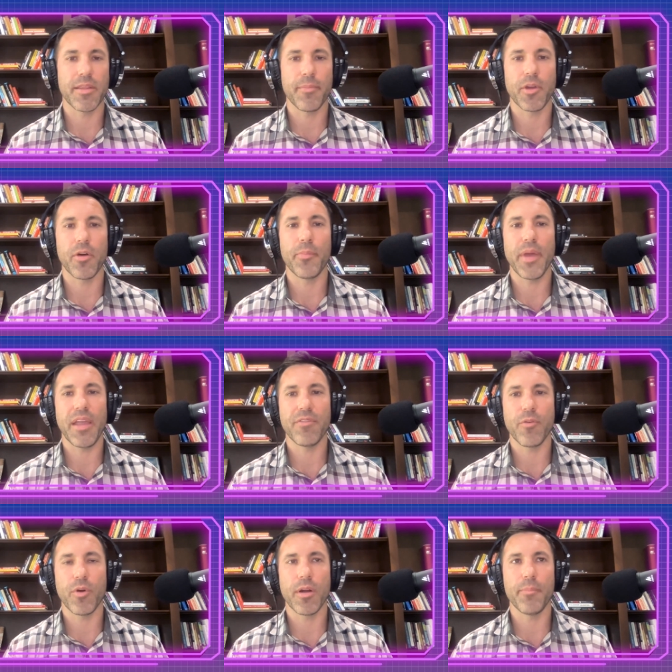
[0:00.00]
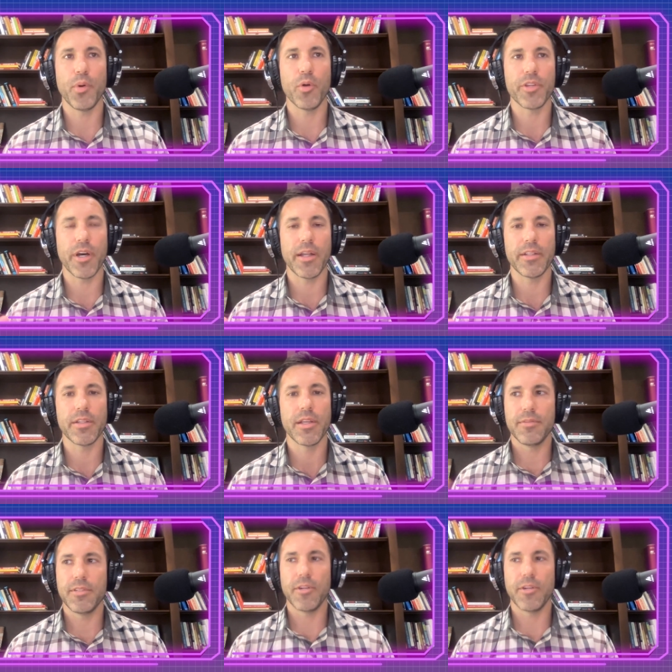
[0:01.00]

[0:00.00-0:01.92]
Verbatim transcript: them go pay for a bolt on,